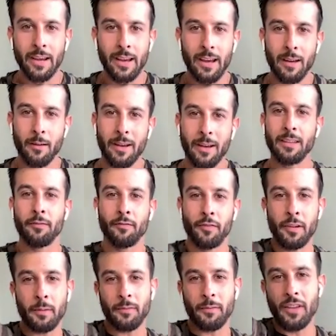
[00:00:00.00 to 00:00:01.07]
in the v-
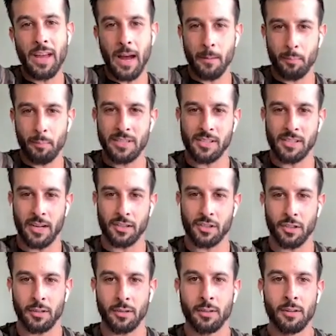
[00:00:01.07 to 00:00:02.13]
VIP
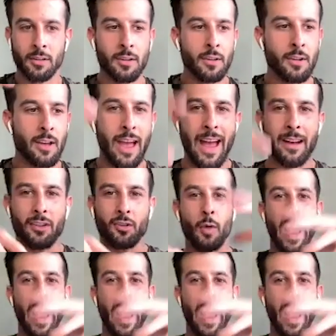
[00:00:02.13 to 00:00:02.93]
section at,